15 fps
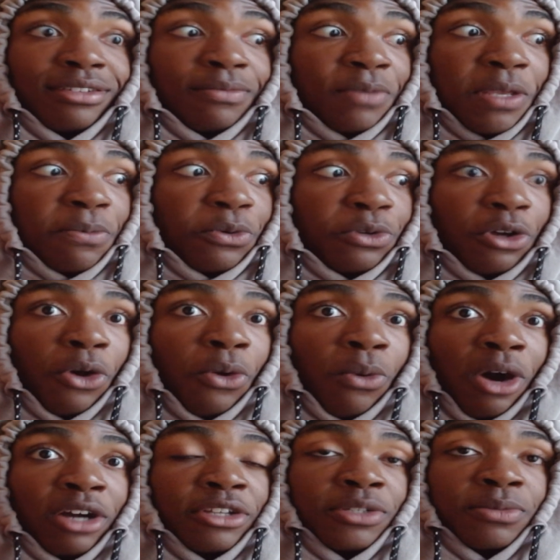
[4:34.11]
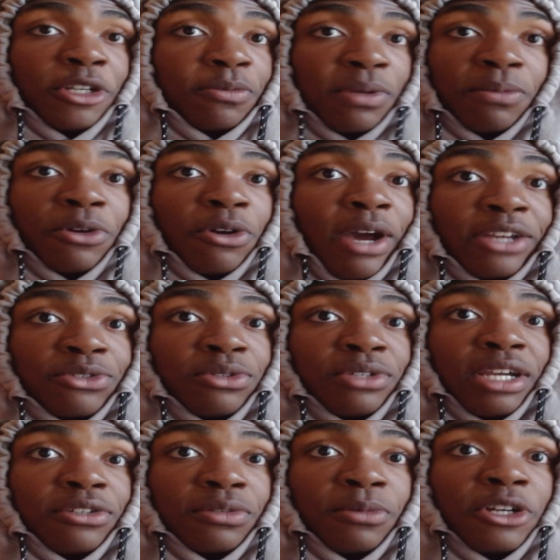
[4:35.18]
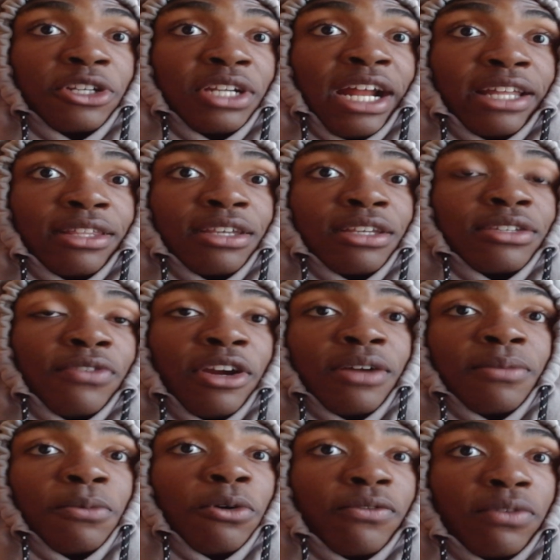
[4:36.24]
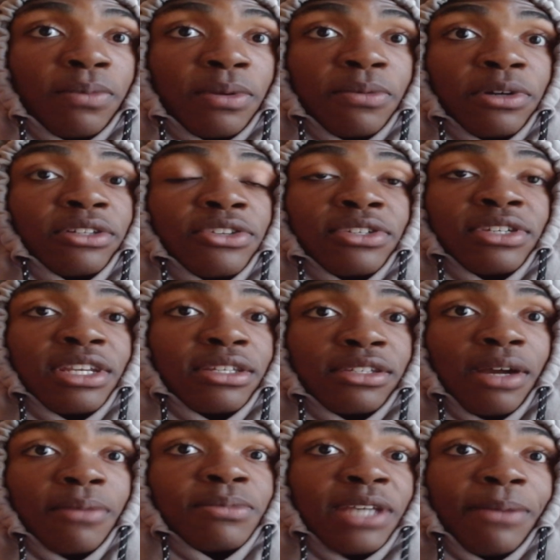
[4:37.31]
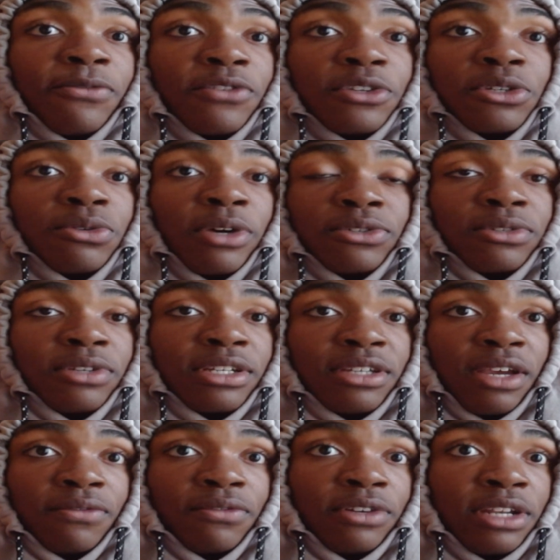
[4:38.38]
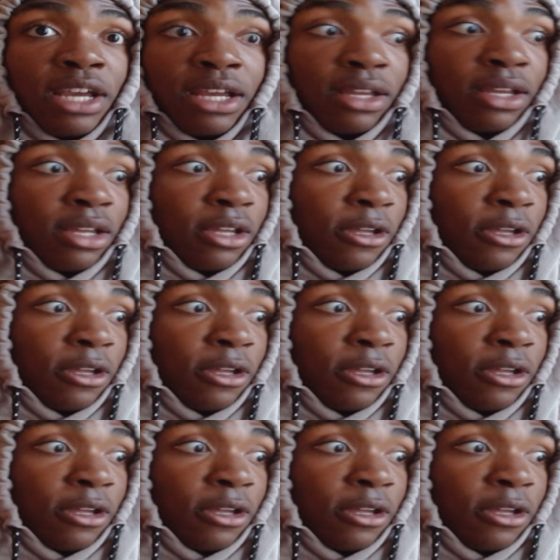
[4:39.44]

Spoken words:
People don't walk as much, people don't exercise as much, and I think it's very important for people to at least get some type of physical exercise every day.